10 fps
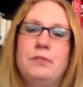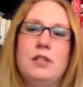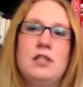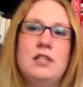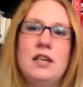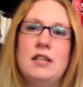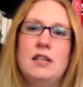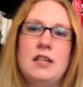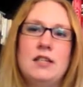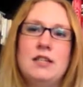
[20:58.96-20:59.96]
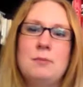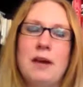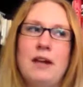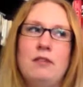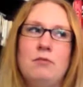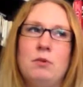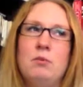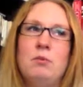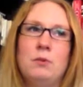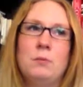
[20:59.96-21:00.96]
just tucked the kids into bed. We
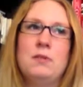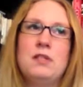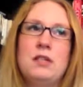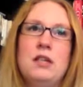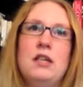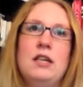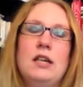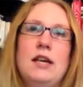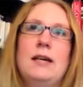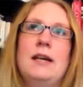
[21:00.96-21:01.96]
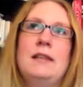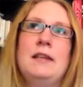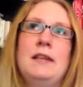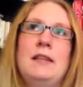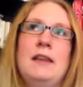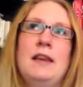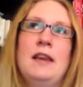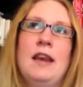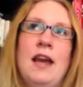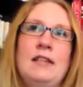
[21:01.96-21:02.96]
were whooped. And then the
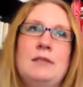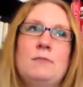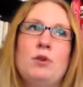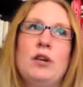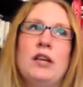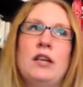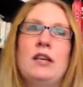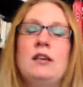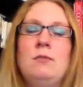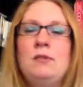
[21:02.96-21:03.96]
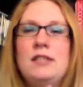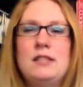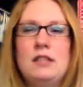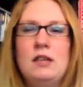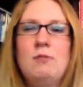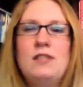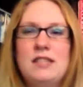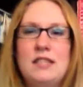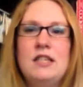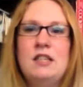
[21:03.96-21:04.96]
next morning, it was
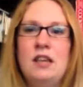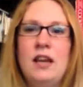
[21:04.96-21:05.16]
still a